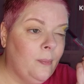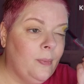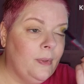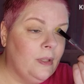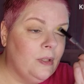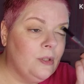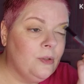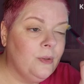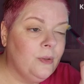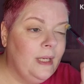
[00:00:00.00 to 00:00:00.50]
in
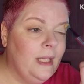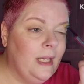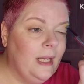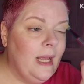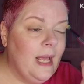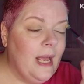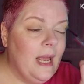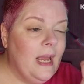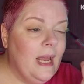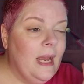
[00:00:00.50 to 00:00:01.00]
a tree,
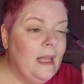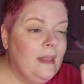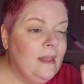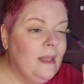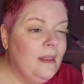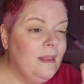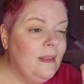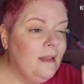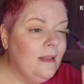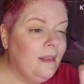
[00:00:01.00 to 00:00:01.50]
and
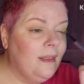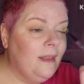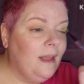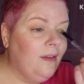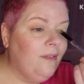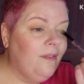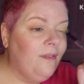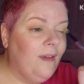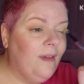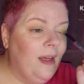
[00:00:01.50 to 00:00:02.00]
then the
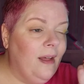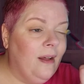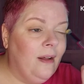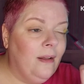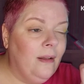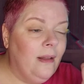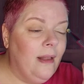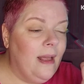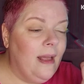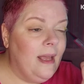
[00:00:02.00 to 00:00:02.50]
thing
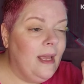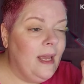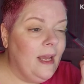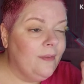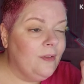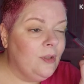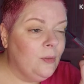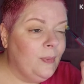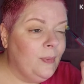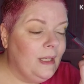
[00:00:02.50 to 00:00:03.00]
fell
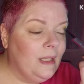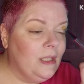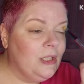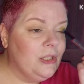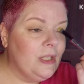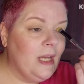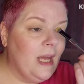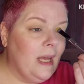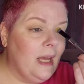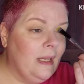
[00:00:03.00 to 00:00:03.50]
after being
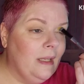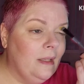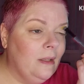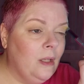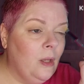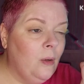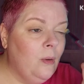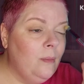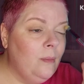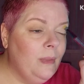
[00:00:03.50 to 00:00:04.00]
shot, and
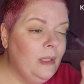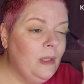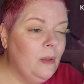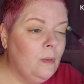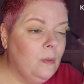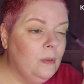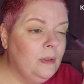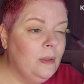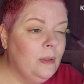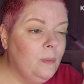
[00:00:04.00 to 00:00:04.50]
lo and
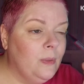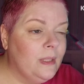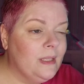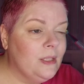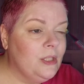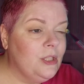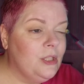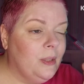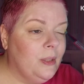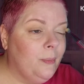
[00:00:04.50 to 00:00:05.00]
behold, it was a
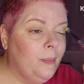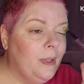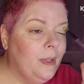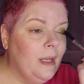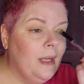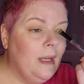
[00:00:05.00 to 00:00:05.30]
chimp.